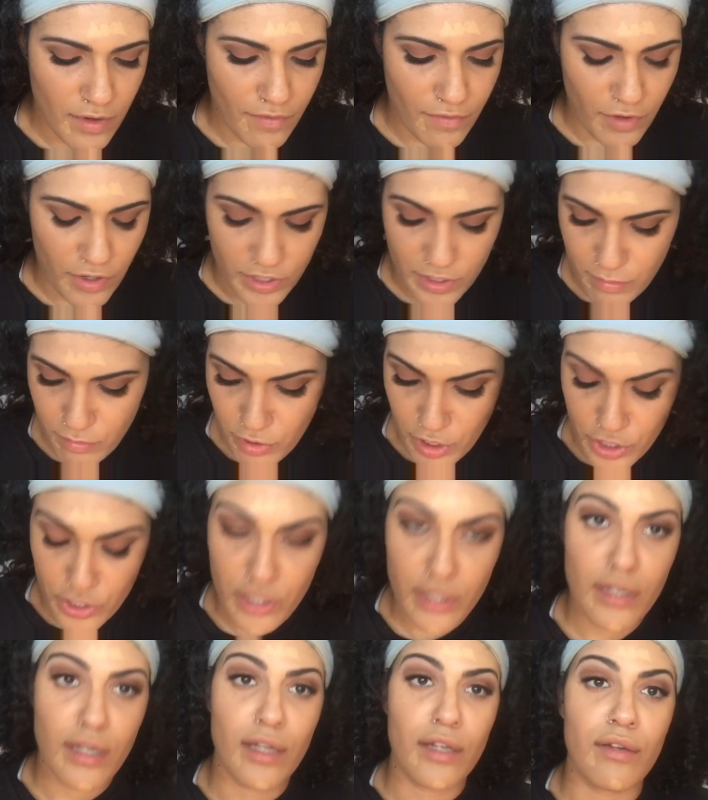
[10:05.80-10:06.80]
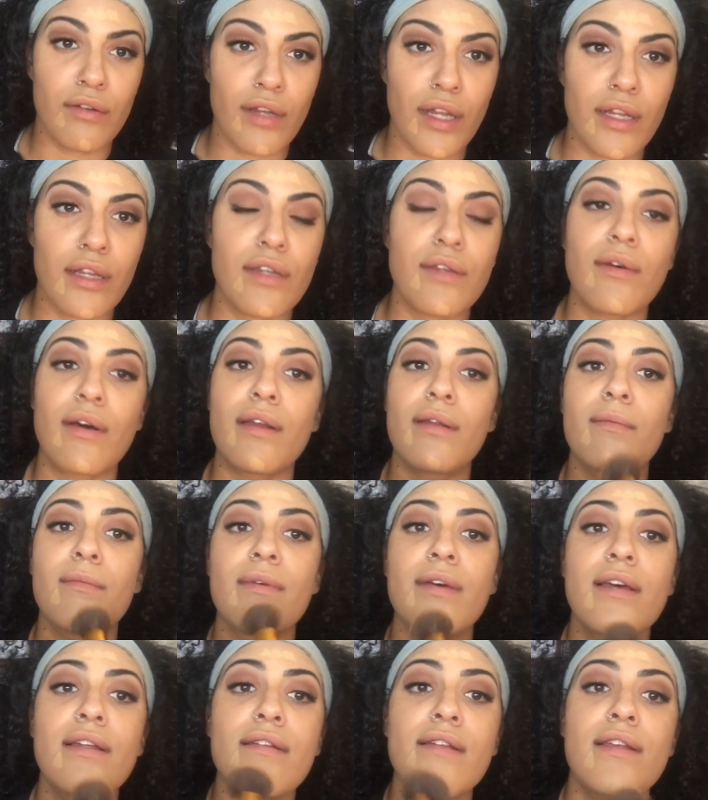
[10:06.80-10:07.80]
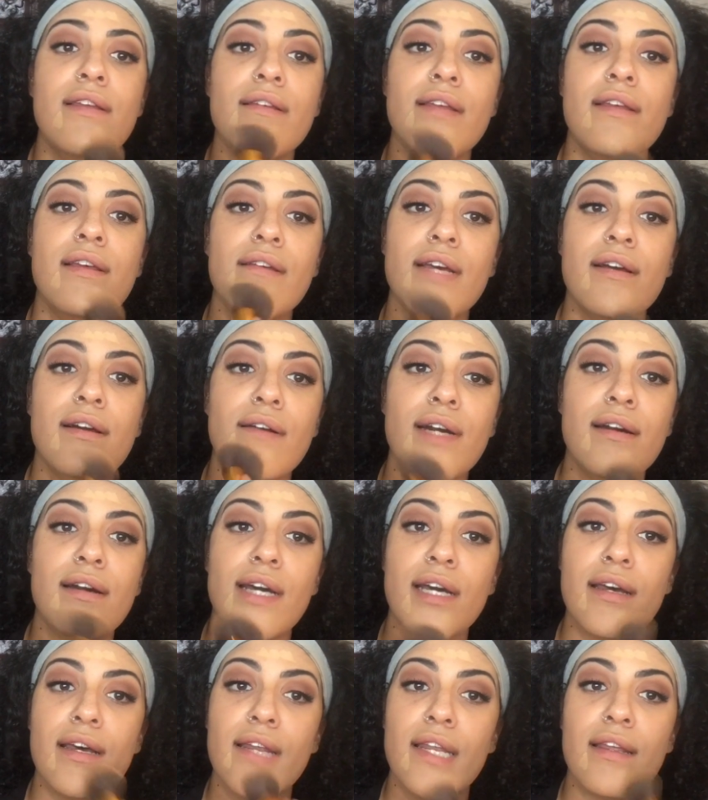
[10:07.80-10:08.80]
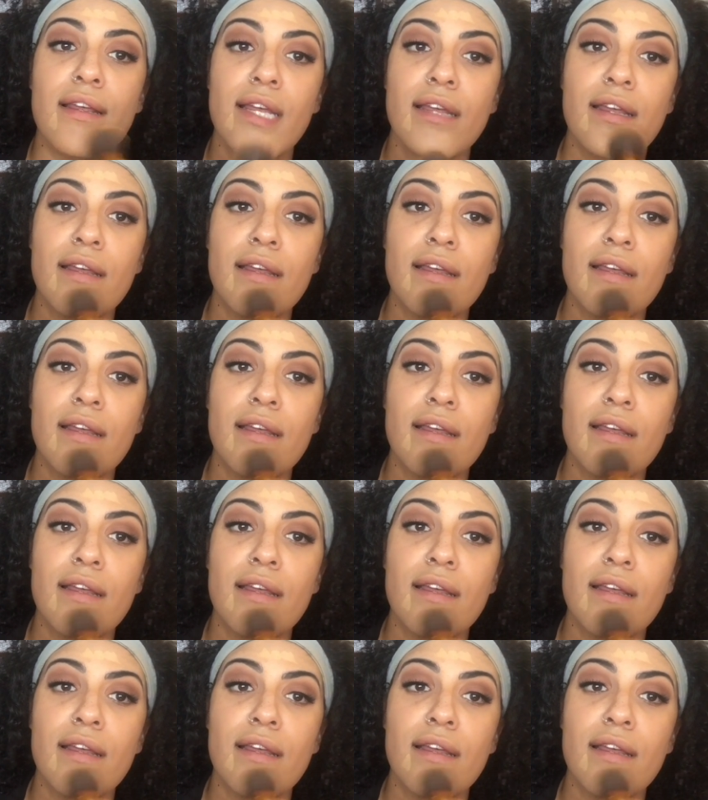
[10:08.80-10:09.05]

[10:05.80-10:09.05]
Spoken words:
first impression, I do like this quite a bit. Go ahead